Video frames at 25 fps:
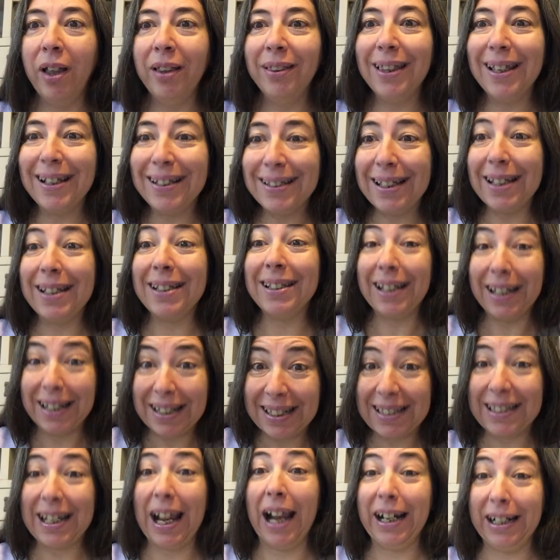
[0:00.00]
this is
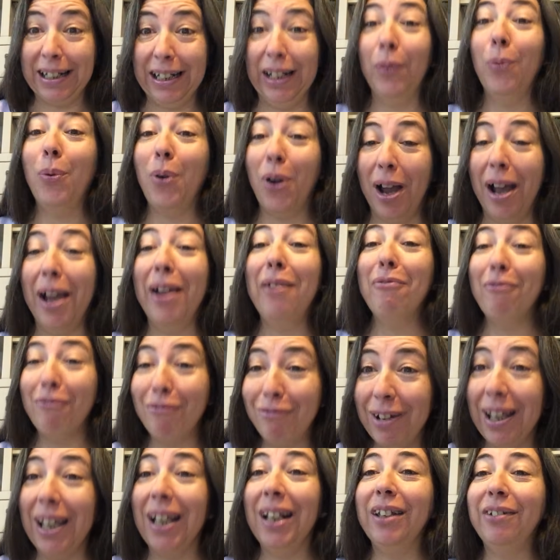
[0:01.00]
exactly what I
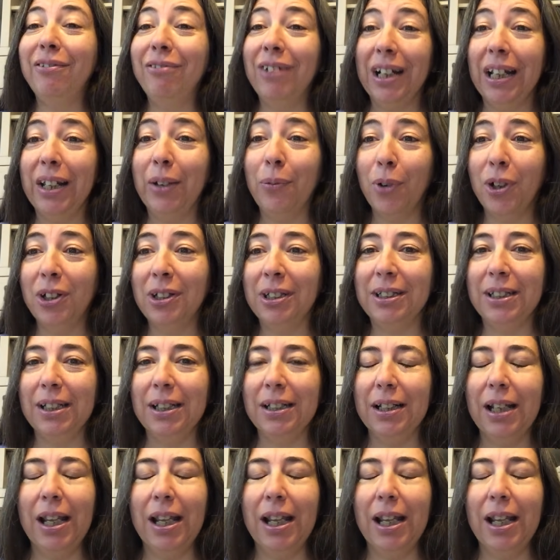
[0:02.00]
really, really wanted.